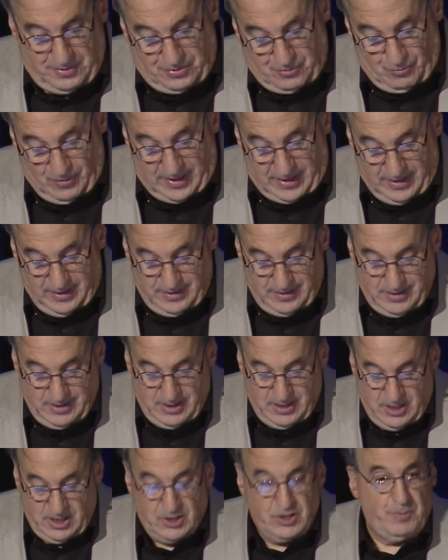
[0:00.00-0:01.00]
Three,
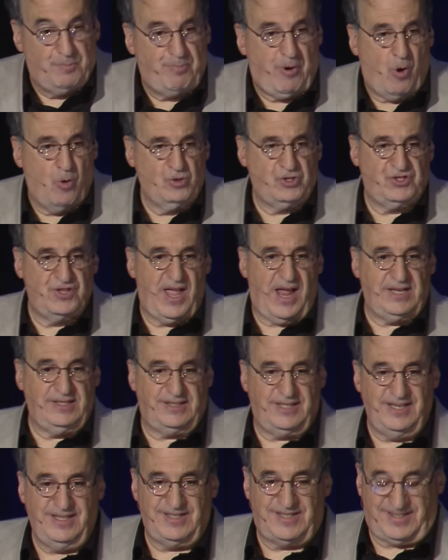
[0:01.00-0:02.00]
the
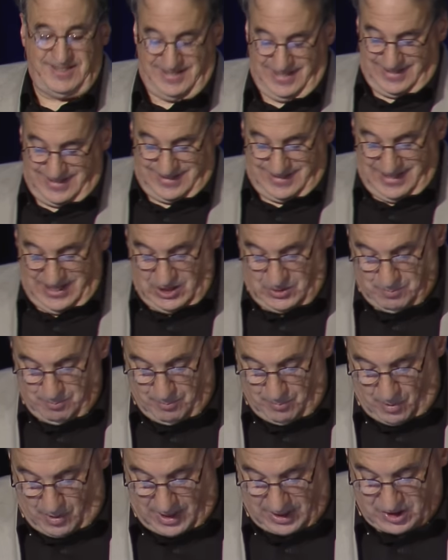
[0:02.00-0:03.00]
post-1960s
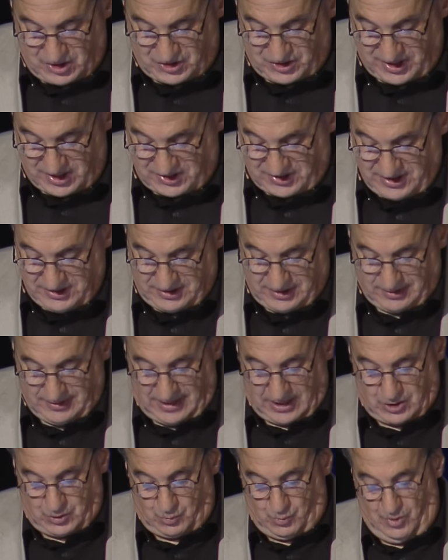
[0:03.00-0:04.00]
Marxist
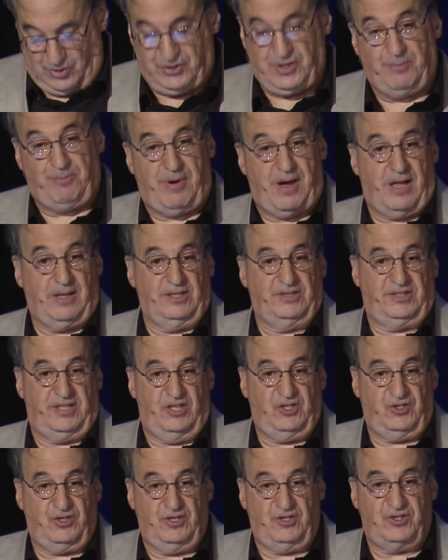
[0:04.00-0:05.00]
intellectuals and
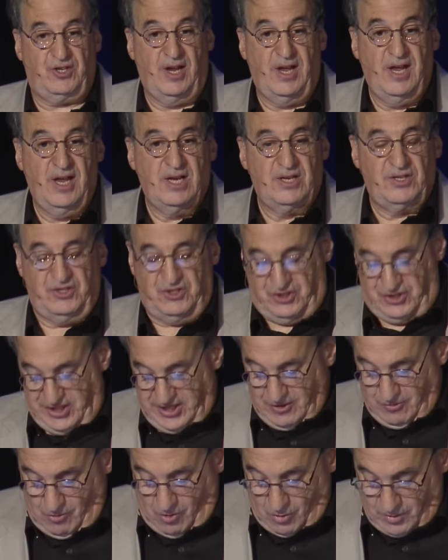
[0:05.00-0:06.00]
politicians
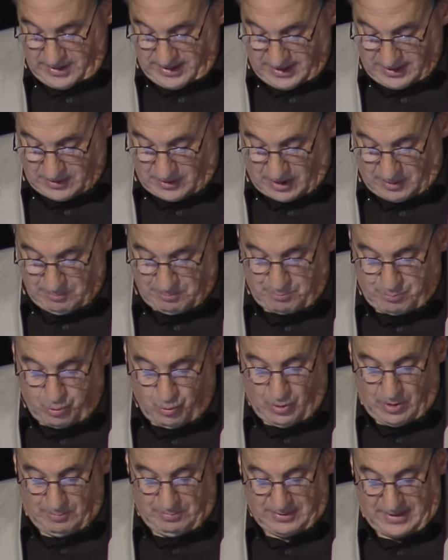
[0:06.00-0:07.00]
zeroed in on
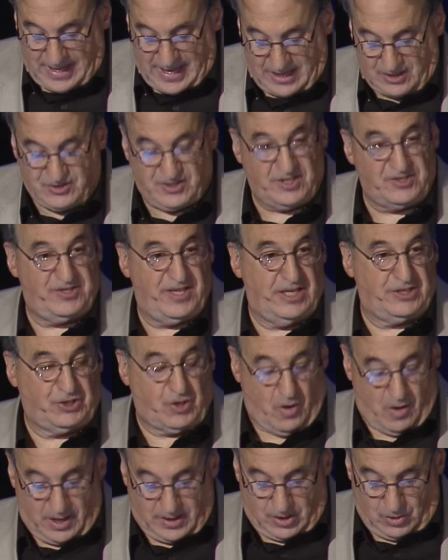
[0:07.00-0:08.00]
poor blacks as their
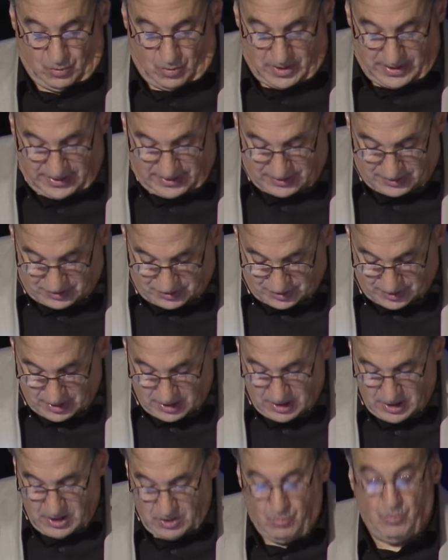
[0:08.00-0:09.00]
target audience.
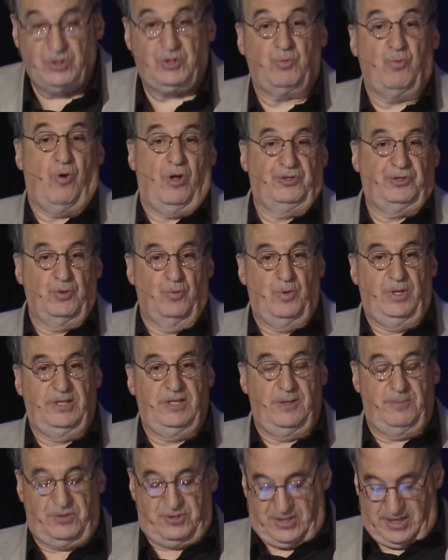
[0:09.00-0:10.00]
It was Walter
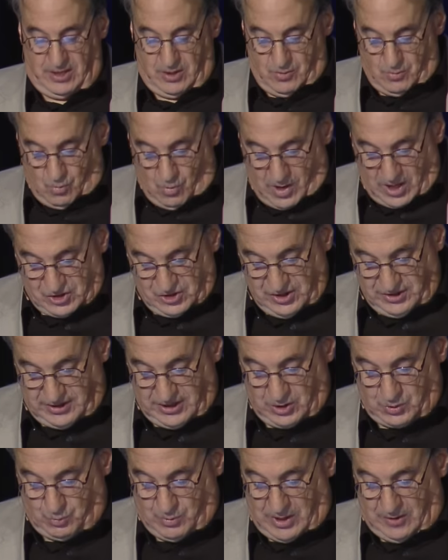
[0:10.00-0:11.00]
Williams saying that
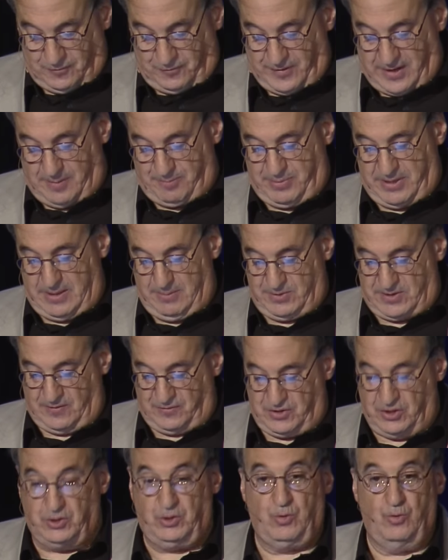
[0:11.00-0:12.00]
Washington's welfare pimps
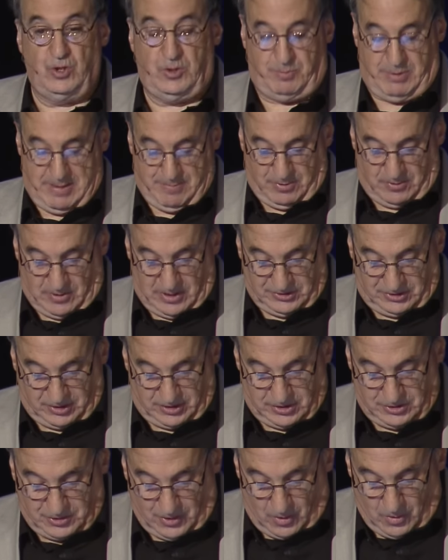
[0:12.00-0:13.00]
have seduced people onto
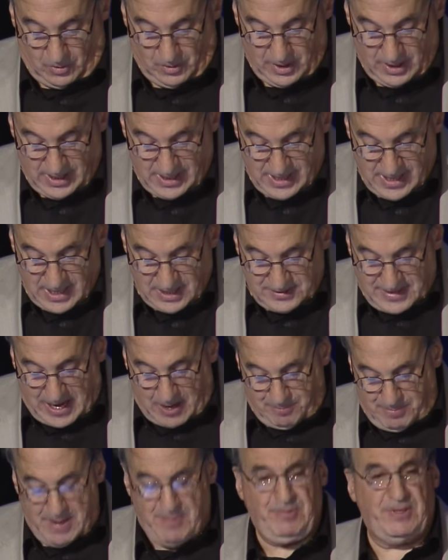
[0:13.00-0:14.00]
the dole.
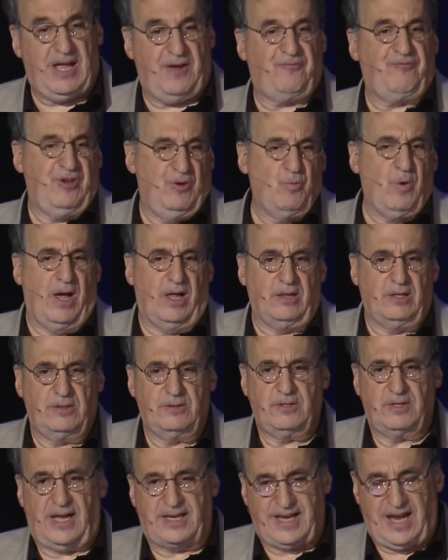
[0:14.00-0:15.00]
Now, people have free will.
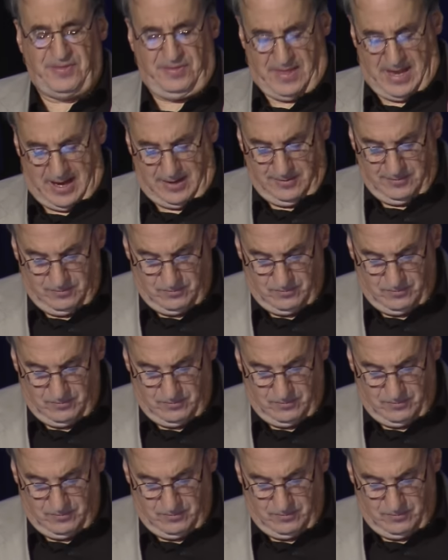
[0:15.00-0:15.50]
I get that.